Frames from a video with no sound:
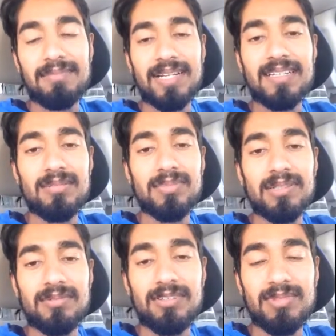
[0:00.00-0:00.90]
by keeping
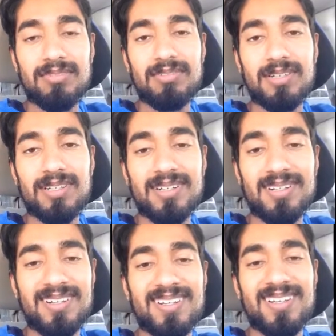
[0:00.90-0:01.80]
them with me for
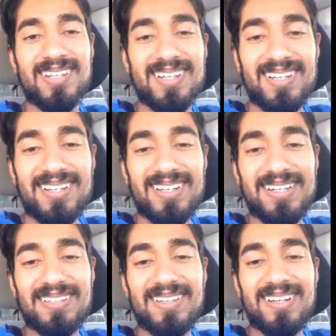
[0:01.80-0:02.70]

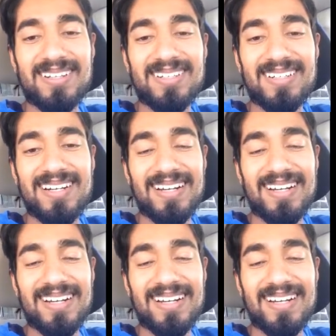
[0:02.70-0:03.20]
any longer.